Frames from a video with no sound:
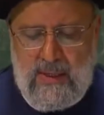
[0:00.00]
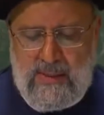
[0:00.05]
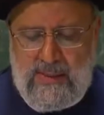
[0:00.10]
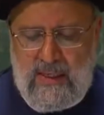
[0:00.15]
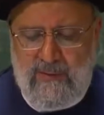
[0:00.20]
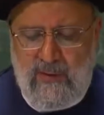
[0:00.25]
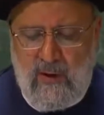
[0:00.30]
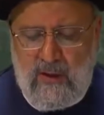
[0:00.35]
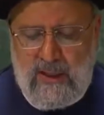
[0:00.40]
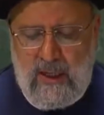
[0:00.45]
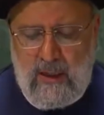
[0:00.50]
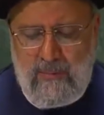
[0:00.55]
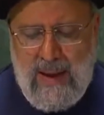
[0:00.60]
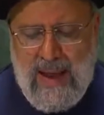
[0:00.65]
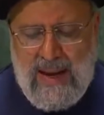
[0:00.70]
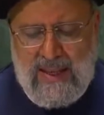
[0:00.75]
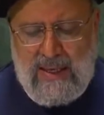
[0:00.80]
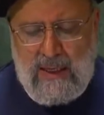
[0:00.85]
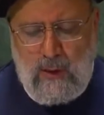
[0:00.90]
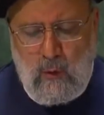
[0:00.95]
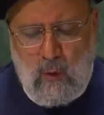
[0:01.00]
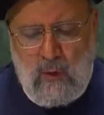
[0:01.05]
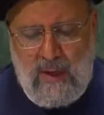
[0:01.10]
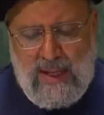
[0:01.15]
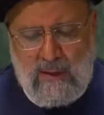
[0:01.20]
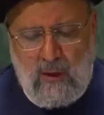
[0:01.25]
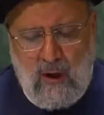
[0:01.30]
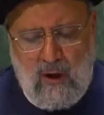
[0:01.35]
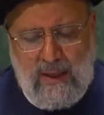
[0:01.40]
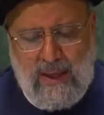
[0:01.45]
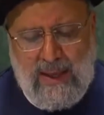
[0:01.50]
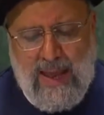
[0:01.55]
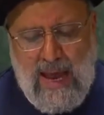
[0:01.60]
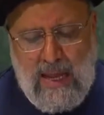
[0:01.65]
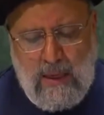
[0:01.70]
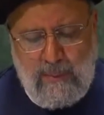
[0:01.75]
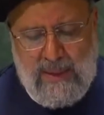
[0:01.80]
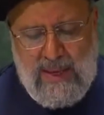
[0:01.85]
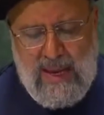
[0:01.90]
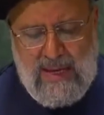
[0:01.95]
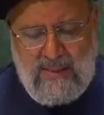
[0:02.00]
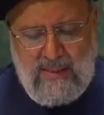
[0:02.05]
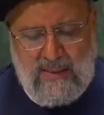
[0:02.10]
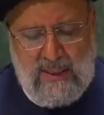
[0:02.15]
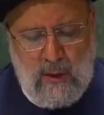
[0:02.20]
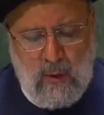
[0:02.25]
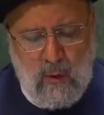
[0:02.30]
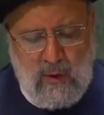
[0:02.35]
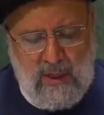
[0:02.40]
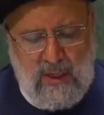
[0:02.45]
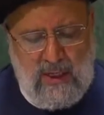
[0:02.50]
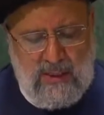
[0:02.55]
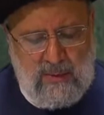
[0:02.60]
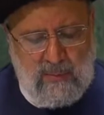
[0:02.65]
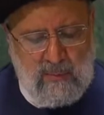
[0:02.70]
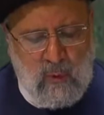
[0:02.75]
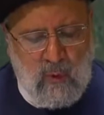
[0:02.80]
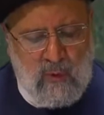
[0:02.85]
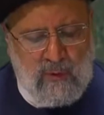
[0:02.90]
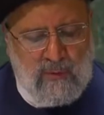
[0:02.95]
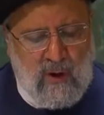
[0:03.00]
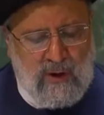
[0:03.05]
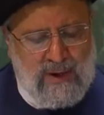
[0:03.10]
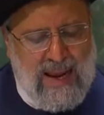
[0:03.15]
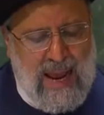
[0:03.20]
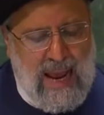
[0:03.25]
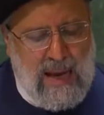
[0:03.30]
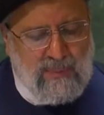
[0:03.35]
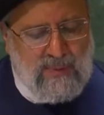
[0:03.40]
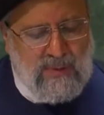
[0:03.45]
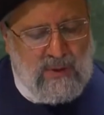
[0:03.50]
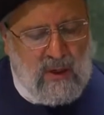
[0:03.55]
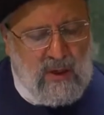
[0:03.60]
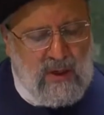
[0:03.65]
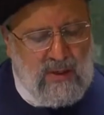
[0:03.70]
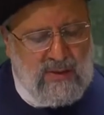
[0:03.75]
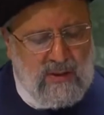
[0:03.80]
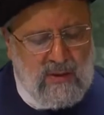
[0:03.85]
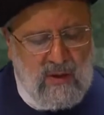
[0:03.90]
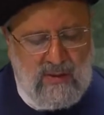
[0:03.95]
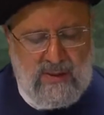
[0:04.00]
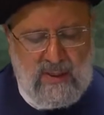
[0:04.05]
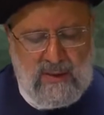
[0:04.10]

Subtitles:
throughout the world will not be achieved. The